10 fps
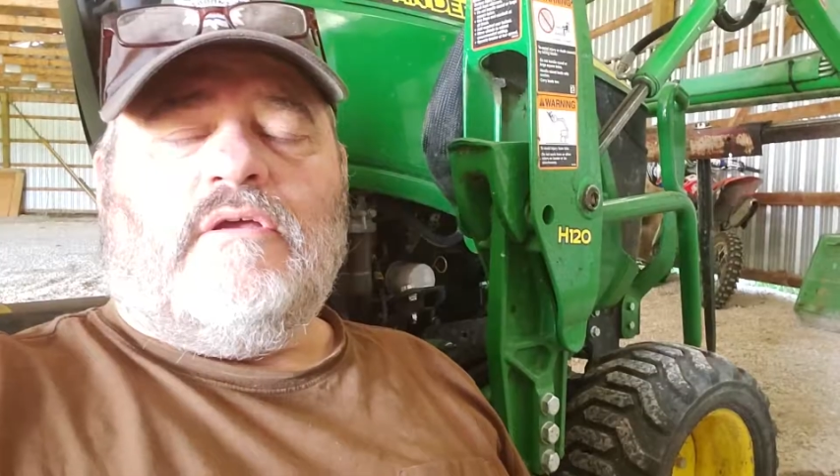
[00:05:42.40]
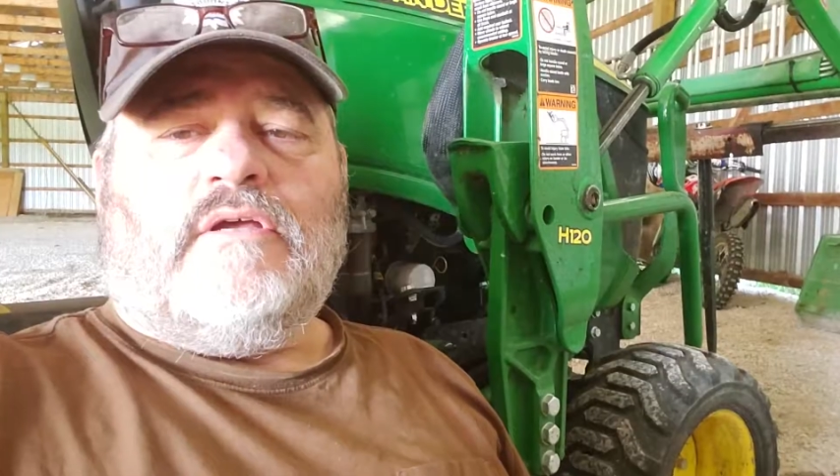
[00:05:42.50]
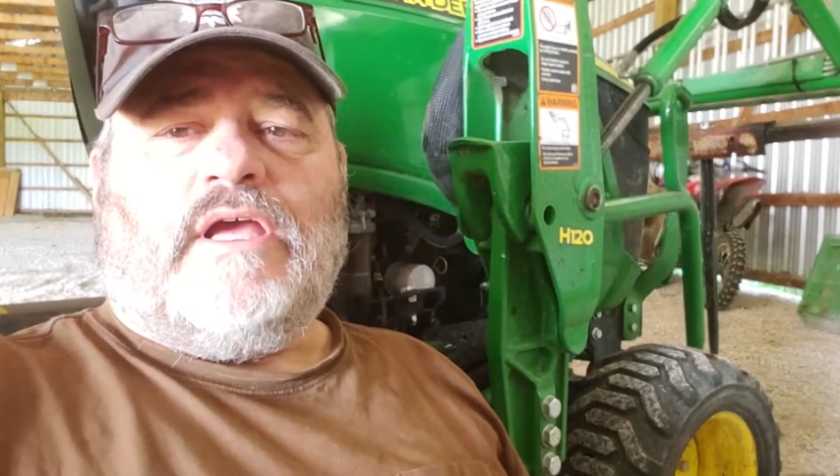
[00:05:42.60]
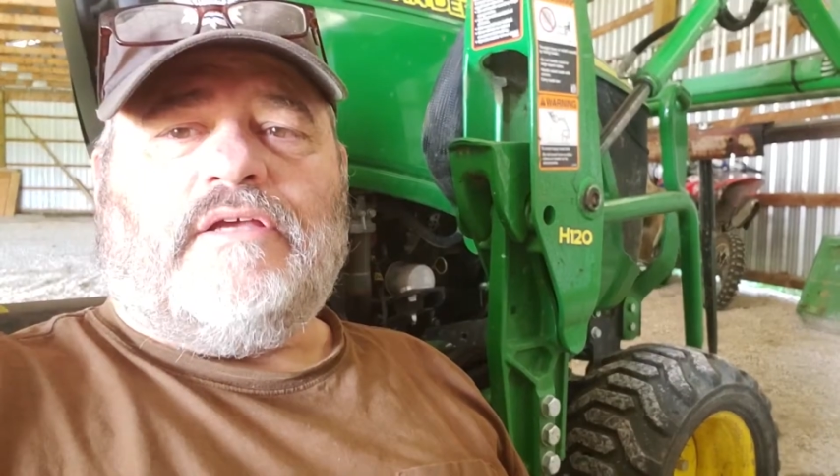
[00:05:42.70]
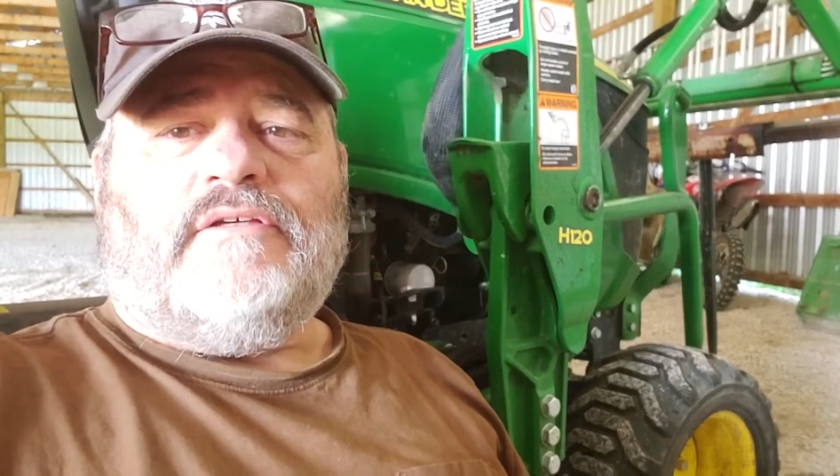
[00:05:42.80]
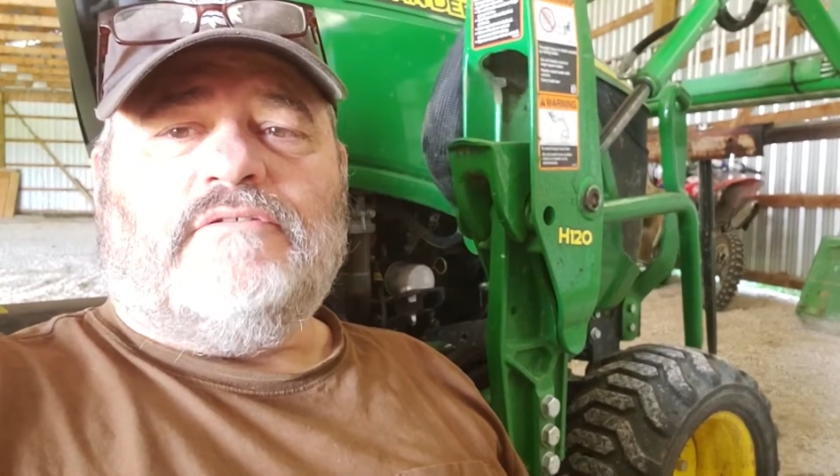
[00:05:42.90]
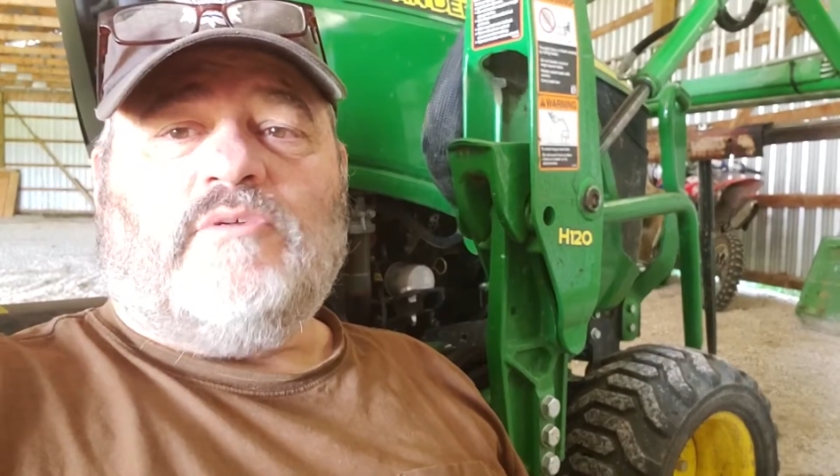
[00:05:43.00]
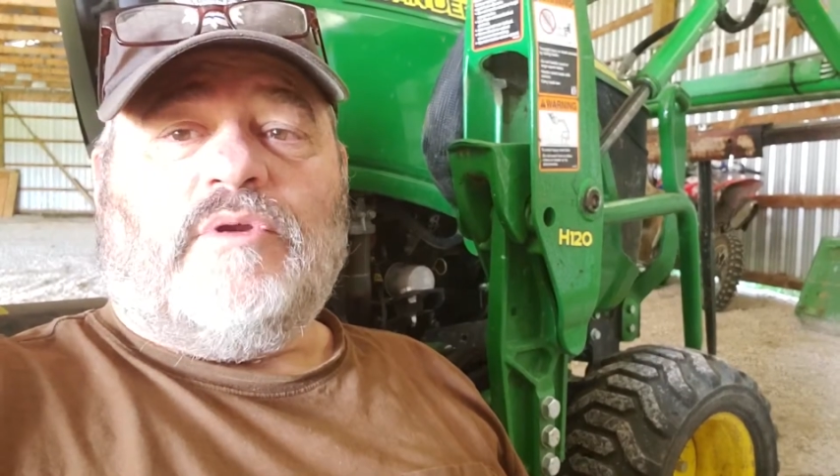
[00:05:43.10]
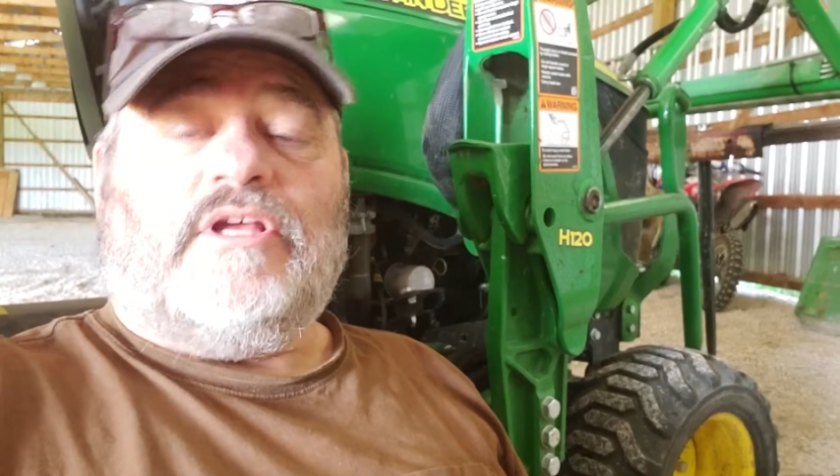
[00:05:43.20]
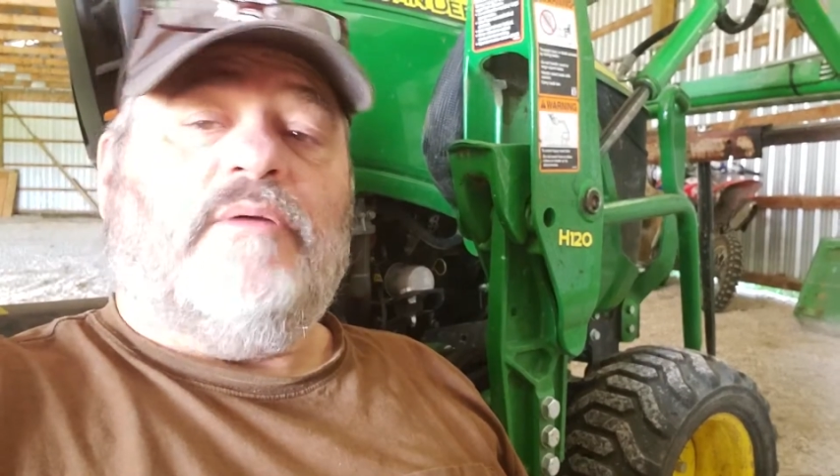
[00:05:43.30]
Okay, so
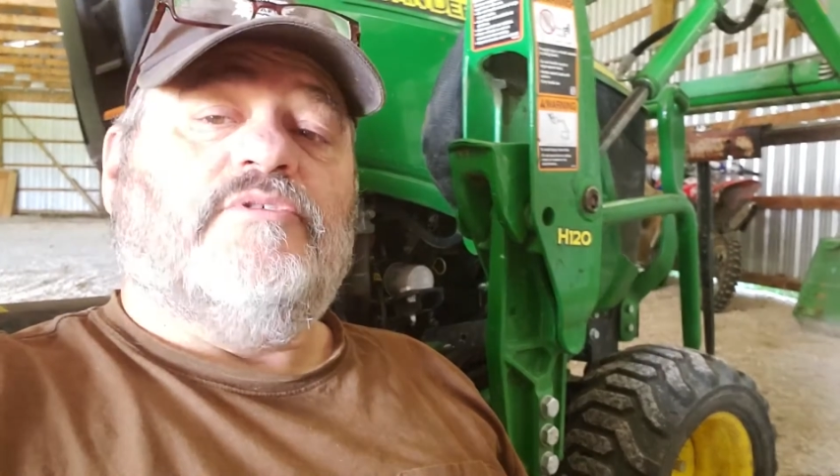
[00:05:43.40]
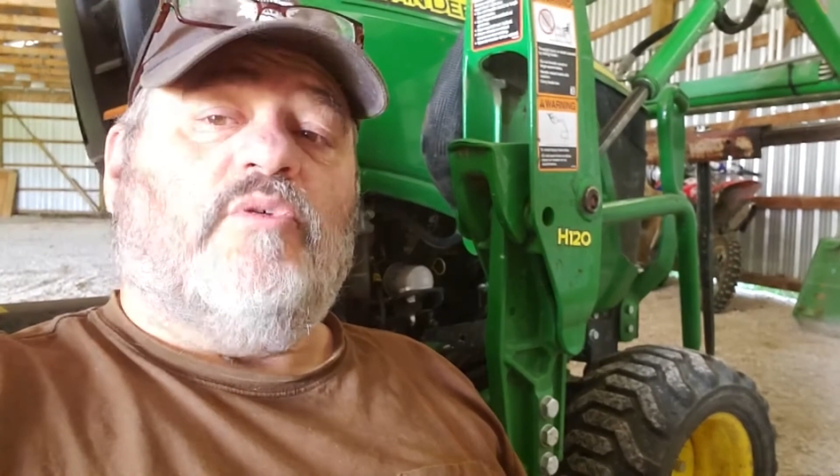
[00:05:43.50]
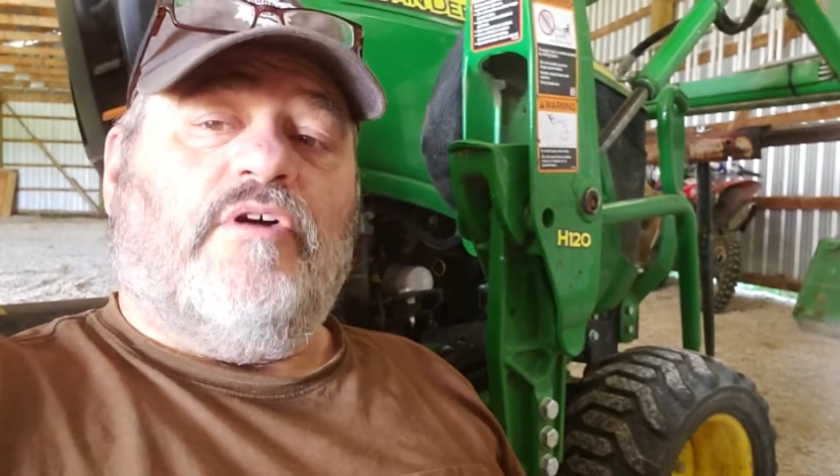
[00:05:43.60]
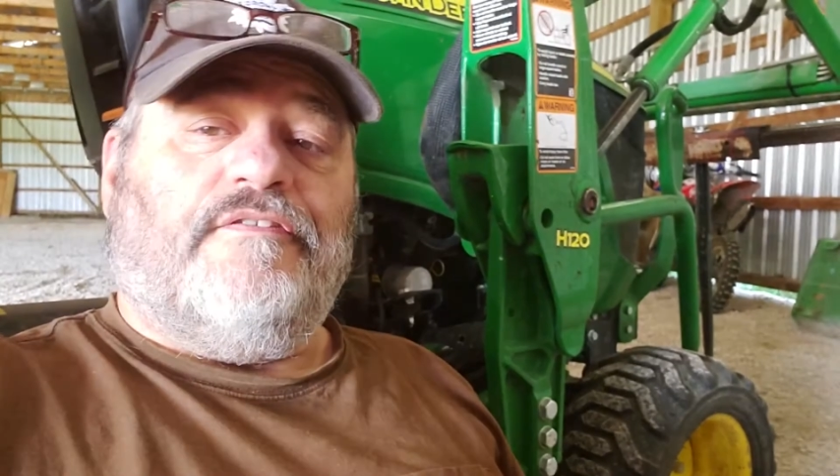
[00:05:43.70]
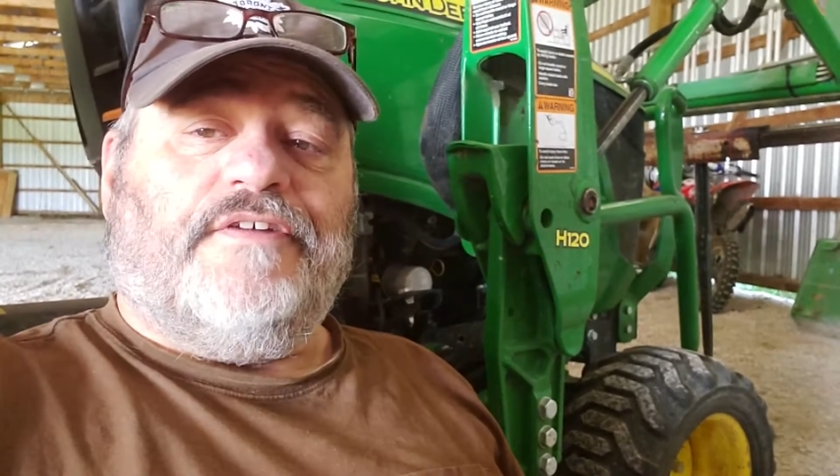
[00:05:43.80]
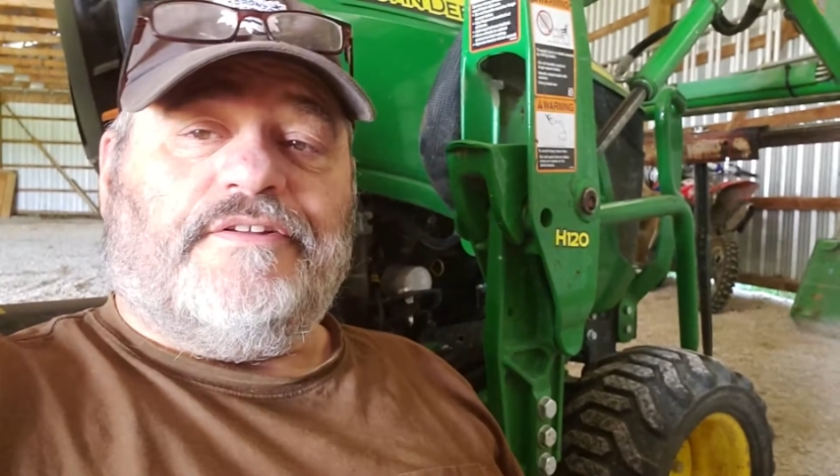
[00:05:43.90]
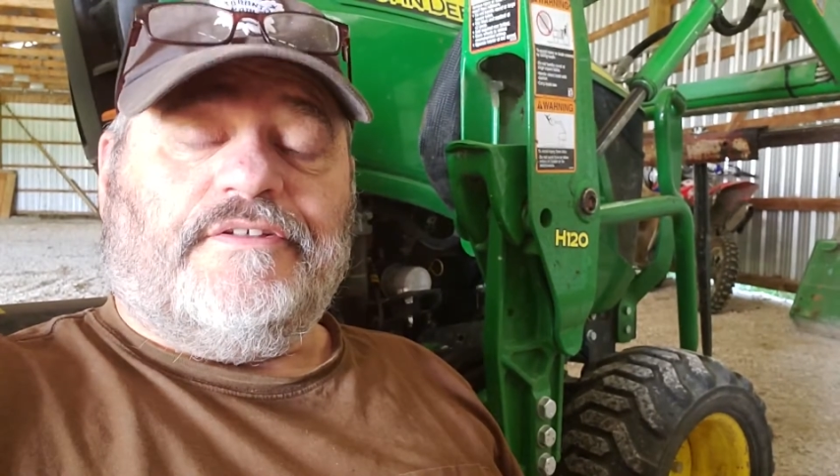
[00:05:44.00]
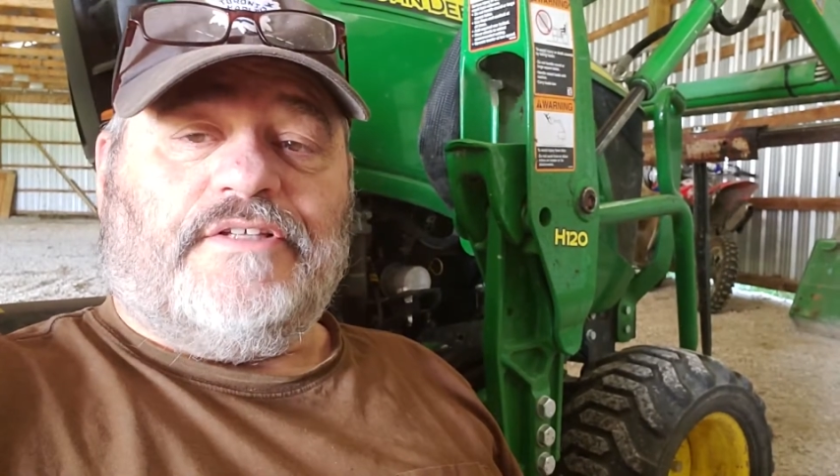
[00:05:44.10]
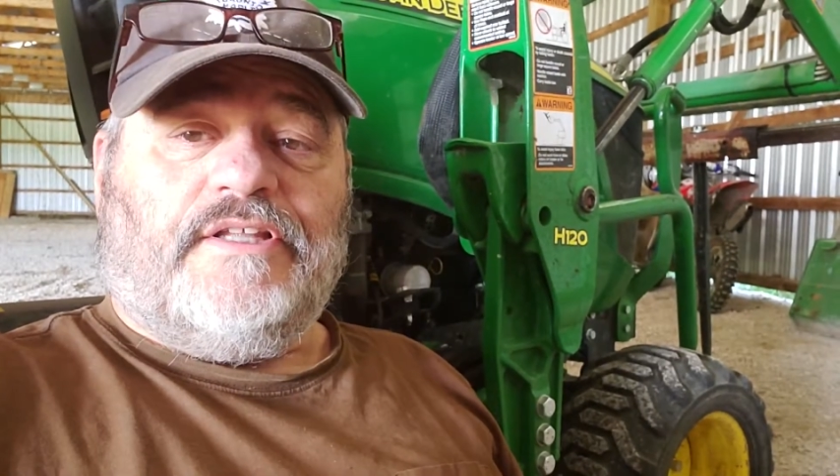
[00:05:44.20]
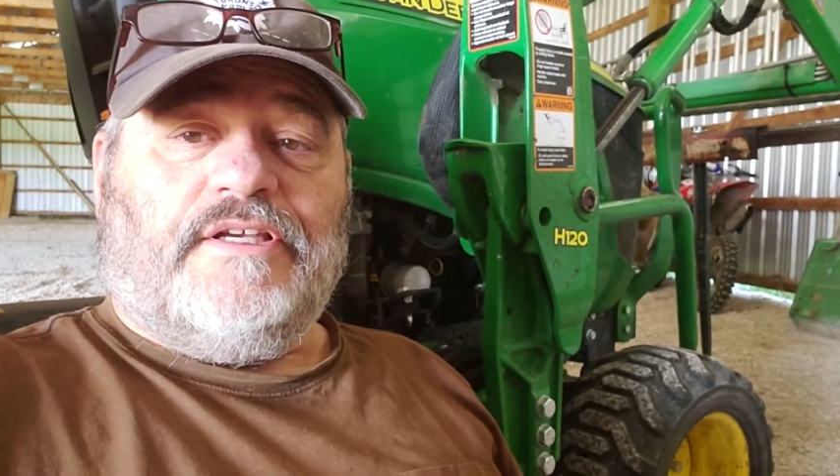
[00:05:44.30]
when it comes to oil
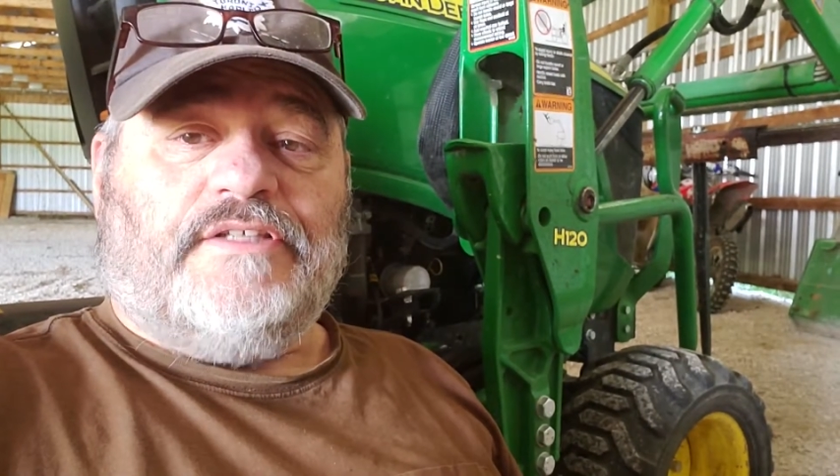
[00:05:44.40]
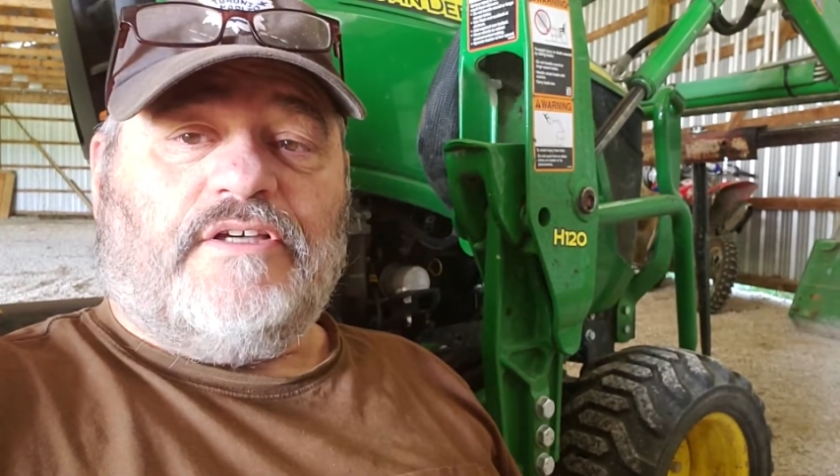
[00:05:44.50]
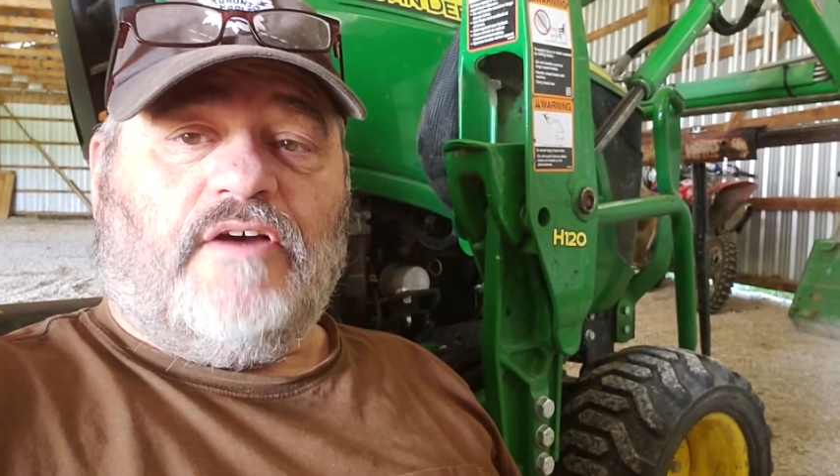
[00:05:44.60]
filters on these,